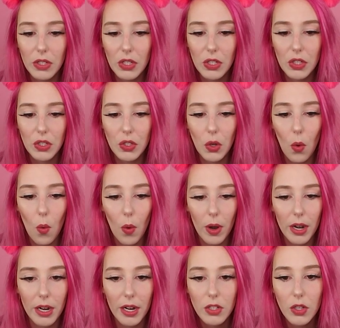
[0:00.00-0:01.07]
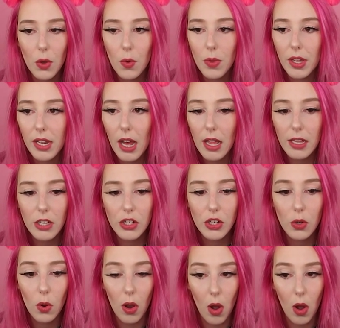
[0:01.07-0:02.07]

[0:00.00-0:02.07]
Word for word: Sword. So the color to,